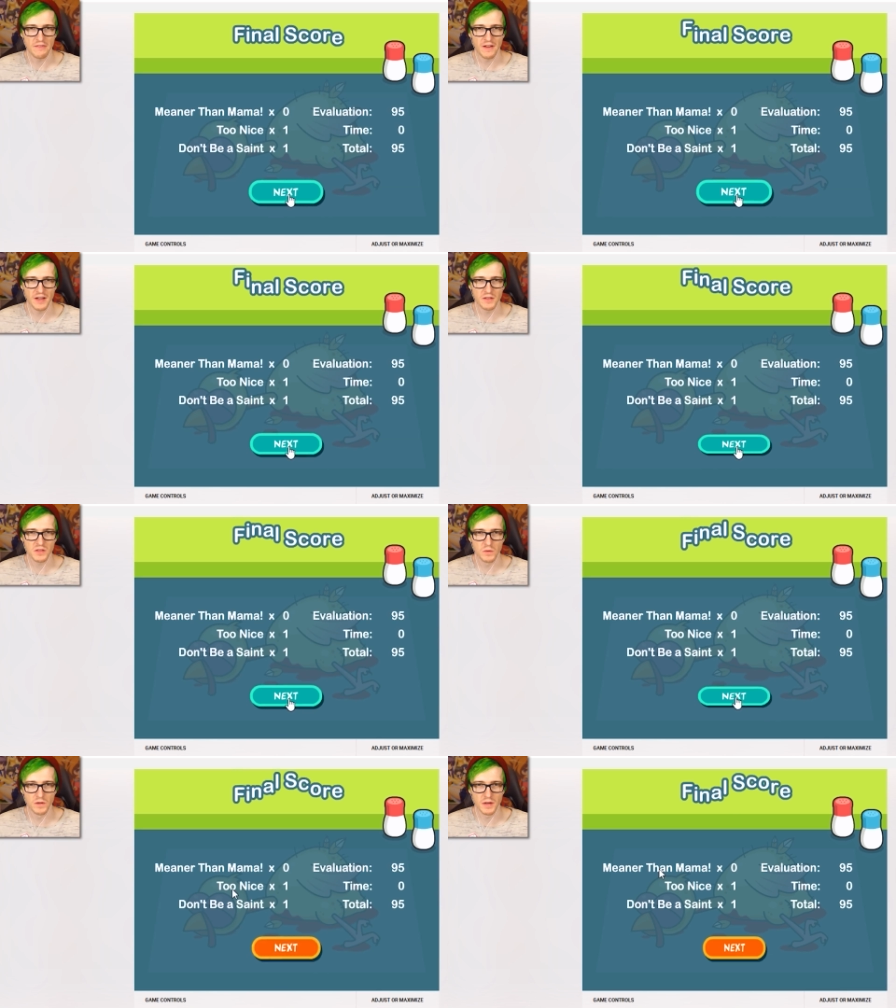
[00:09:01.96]
My
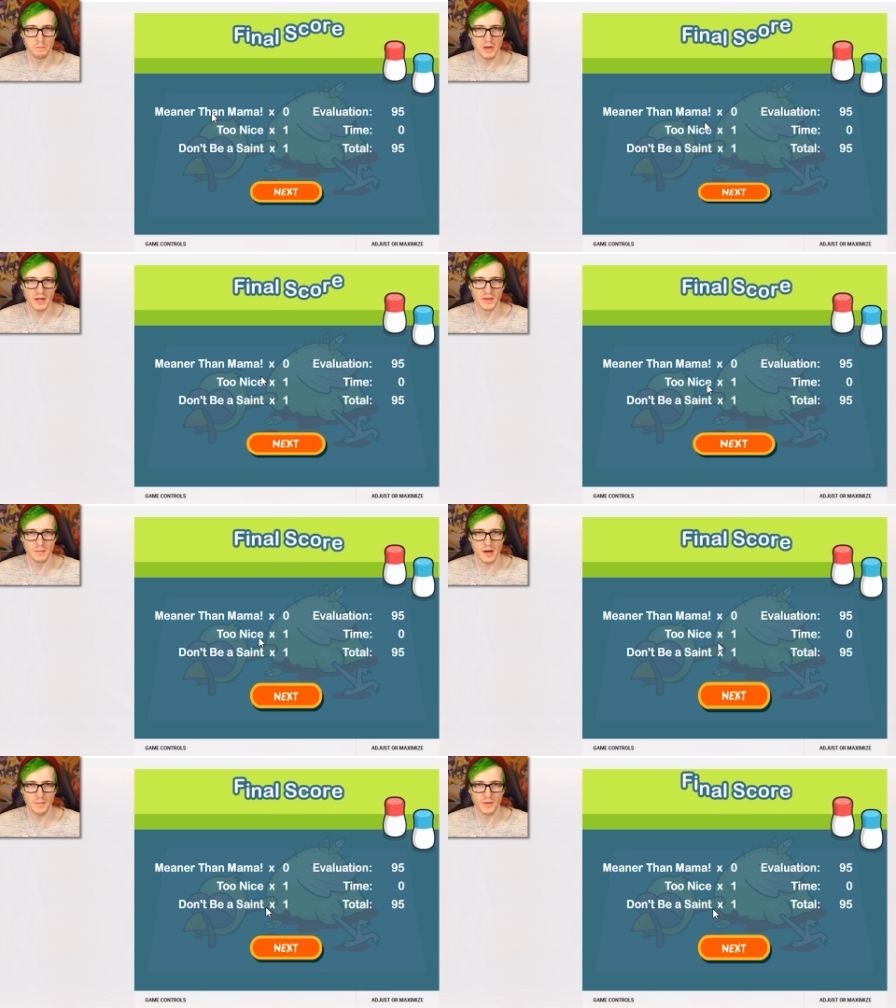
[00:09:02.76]
final score, meaner
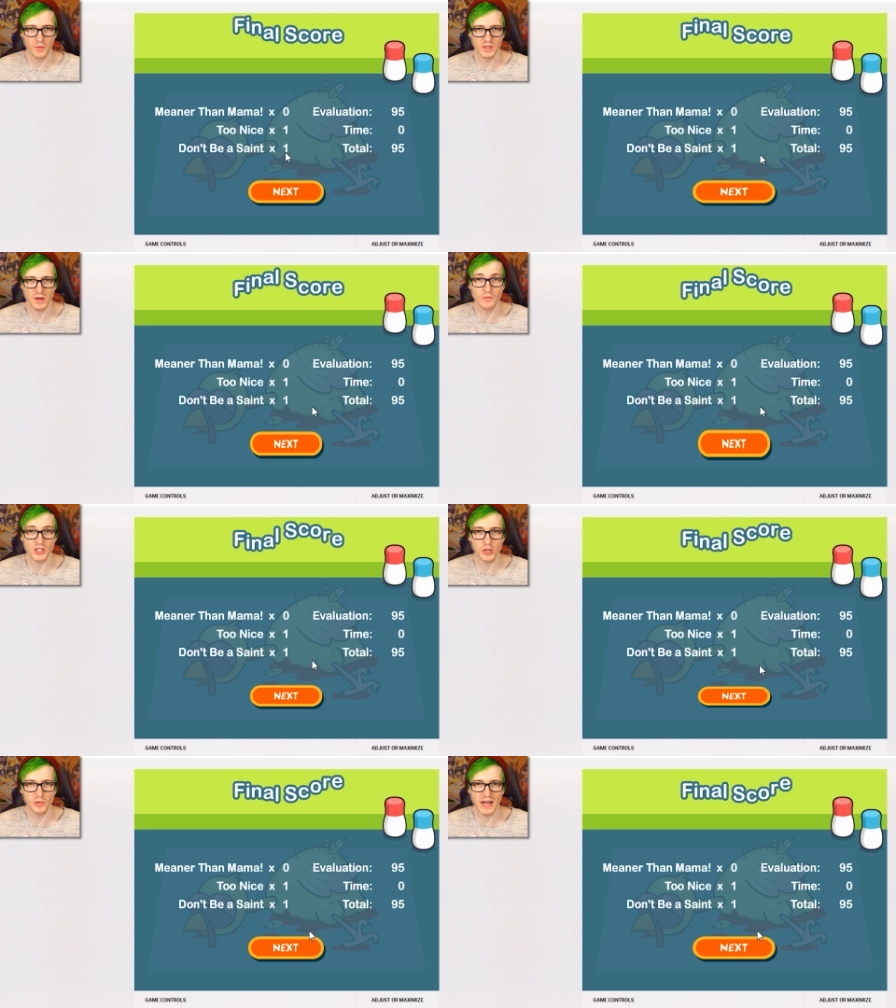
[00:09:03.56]
than mama. Was
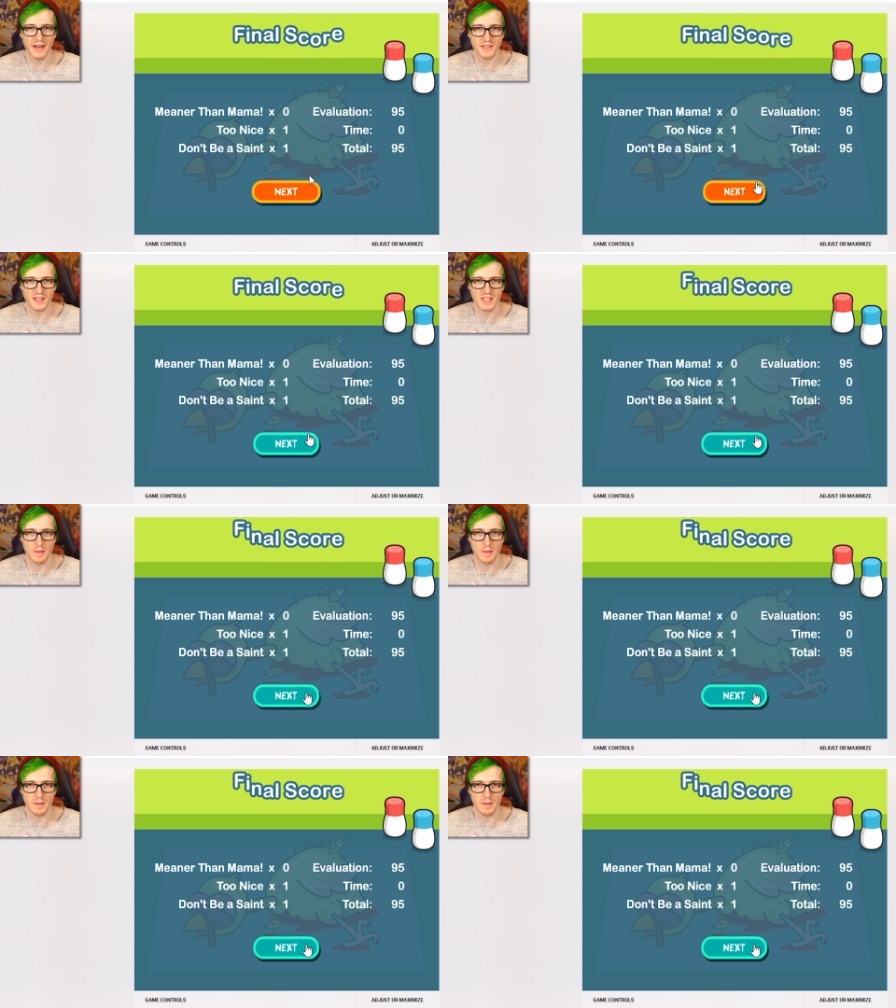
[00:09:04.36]
Wasabi's too nice?